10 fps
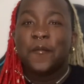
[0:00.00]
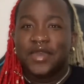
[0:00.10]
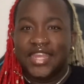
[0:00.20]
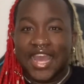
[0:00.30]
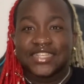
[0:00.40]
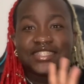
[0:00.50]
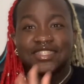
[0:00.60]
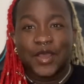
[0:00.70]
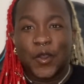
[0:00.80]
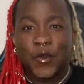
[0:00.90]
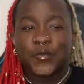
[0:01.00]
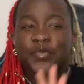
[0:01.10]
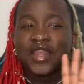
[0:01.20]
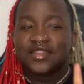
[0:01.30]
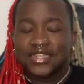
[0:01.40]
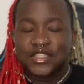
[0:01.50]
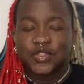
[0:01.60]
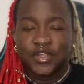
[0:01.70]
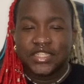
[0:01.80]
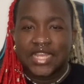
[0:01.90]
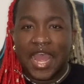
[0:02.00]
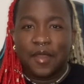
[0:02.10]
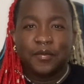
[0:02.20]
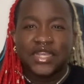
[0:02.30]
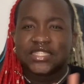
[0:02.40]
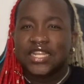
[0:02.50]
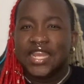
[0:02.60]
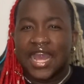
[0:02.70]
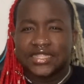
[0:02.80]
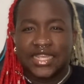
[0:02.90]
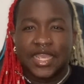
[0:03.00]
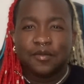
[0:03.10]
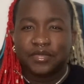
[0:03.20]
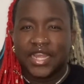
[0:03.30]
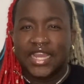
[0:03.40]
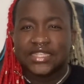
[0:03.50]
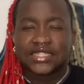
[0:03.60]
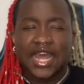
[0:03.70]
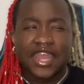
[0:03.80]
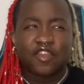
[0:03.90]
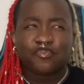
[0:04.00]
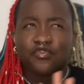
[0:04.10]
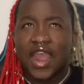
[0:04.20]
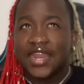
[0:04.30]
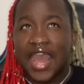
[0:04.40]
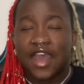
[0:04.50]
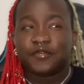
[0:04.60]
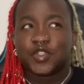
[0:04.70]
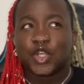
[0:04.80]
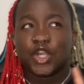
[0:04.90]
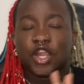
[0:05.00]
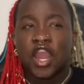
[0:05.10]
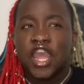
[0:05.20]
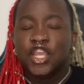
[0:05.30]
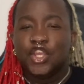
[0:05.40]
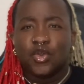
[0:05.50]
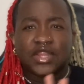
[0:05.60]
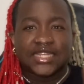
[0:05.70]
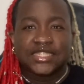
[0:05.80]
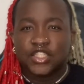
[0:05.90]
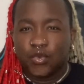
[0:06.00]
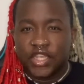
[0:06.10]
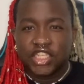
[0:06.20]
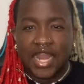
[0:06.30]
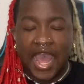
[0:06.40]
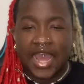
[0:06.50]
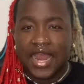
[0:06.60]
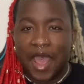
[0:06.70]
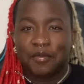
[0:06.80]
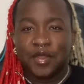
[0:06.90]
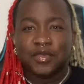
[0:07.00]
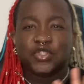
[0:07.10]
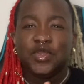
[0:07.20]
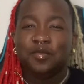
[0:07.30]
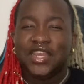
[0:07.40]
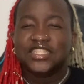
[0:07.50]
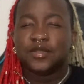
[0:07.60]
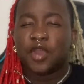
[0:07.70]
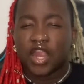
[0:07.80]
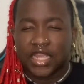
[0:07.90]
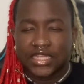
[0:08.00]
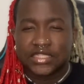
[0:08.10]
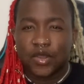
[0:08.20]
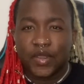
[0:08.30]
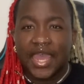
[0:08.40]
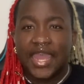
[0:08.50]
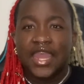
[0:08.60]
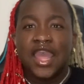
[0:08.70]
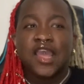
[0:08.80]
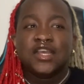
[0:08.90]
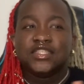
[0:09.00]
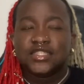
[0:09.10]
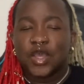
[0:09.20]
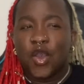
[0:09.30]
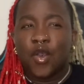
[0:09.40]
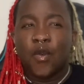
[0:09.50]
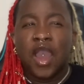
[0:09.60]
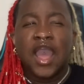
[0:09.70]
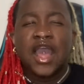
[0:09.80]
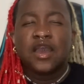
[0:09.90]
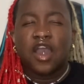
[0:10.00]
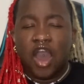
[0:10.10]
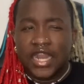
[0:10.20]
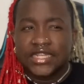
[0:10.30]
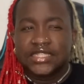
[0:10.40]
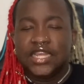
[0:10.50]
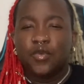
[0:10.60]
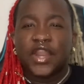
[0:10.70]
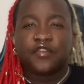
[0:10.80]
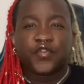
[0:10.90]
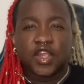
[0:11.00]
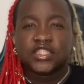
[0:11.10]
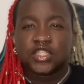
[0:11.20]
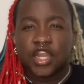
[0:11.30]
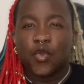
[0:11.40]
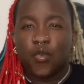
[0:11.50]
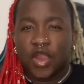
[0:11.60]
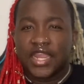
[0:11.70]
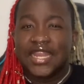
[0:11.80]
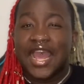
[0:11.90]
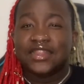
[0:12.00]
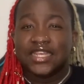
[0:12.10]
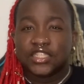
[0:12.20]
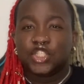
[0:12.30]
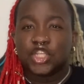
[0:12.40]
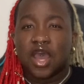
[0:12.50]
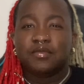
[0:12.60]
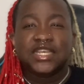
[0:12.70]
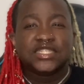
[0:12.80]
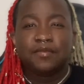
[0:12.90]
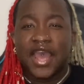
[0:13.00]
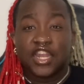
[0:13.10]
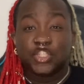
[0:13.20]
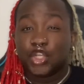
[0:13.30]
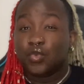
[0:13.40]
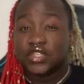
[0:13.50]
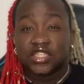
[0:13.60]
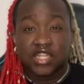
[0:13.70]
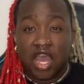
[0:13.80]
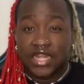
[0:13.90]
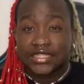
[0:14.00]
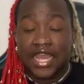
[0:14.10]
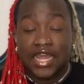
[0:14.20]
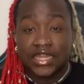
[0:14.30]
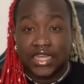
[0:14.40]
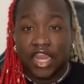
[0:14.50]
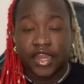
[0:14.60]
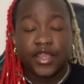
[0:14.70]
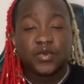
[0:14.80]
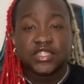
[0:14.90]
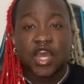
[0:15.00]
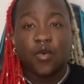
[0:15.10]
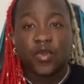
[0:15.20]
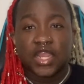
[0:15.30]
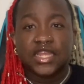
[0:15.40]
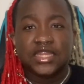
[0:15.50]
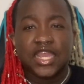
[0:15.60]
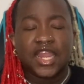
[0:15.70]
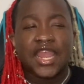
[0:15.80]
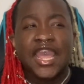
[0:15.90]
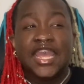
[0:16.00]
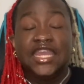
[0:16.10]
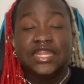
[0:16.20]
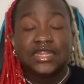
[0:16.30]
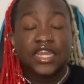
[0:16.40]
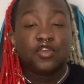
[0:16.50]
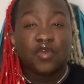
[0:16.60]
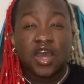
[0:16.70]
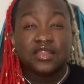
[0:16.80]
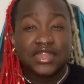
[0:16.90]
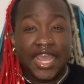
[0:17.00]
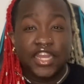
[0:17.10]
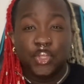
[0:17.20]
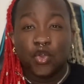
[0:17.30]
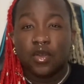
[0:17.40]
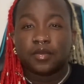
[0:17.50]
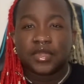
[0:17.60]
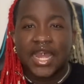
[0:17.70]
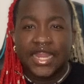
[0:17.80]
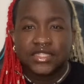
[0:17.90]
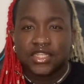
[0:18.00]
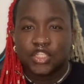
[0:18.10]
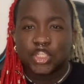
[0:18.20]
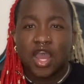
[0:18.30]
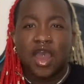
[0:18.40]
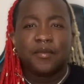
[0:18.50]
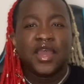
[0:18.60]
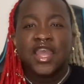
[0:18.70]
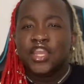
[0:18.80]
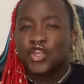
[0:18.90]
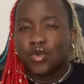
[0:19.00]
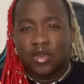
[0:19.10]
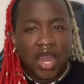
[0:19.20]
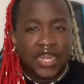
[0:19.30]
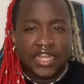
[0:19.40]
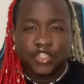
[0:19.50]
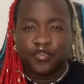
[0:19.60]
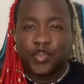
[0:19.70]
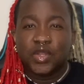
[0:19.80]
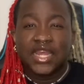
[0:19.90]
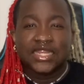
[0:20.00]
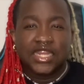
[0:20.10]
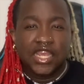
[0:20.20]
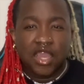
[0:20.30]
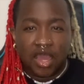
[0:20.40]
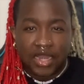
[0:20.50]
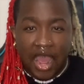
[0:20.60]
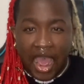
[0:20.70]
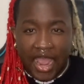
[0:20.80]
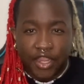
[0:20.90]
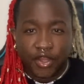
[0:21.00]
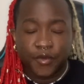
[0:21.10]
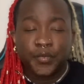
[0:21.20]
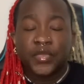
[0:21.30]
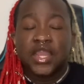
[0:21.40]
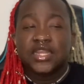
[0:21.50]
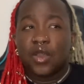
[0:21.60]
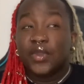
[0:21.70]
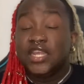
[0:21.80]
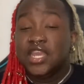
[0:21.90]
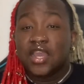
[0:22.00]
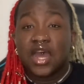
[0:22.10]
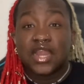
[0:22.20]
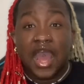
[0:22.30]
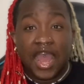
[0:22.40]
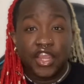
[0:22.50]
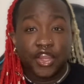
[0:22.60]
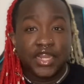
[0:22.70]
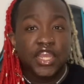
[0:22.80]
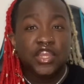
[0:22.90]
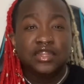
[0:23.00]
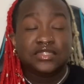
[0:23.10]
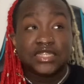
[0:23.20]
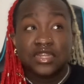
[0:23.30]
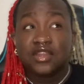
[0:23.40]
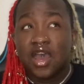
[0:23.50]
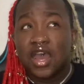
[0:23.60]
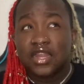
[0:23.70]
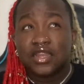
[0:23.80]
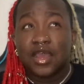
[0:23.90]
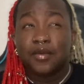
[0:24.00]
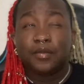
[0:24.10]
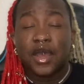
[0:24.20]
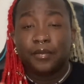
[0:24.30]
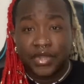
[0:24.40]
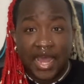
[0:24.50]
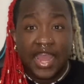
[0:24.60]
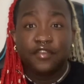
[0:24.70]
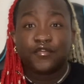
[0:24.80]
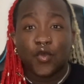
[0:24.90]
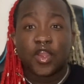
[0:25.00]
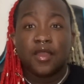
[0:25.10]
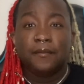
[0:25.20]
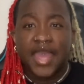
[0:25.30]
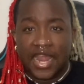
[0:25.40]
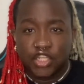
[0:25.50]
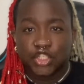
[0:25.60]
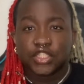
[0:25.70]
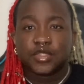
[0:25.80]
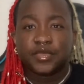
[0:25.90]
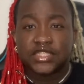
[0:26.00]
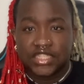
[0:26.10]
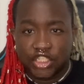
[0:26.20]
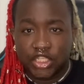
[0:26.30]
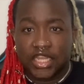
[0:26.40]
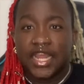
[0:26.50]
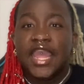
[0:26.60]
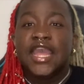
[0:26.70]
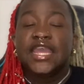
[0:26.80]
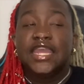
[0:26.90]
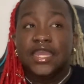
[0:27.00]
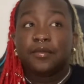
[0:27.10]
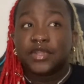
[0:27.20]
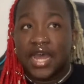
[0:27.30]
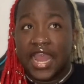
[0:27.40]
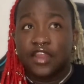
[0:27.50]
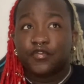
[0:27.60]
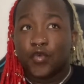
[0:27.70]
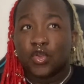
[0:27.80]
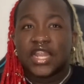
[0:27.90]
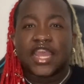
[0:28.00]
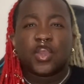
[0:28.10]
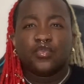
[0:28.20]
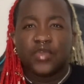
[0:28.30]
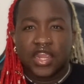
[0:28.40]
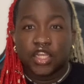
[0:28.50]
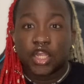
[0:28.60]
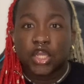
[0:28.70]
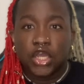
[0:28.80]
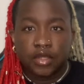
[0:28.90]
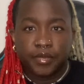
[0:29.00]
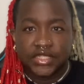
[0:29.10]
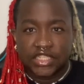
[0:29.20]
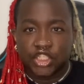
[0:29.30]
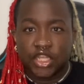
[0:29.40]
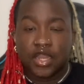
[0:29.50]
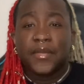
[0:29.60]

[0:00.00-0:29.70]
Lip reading: But yes, so this story time basically had taken place like right after, you know, that situation had happened between me and DeMarcus, okay? So honestly, when I first started working at this job, this manager was not there. He was not working there. He later on then, you know, applied to the job, you know, got interviewed, and then he got hired. Now, when he got hired, he did not apply for a manager's position. He applied for like a regular cook position.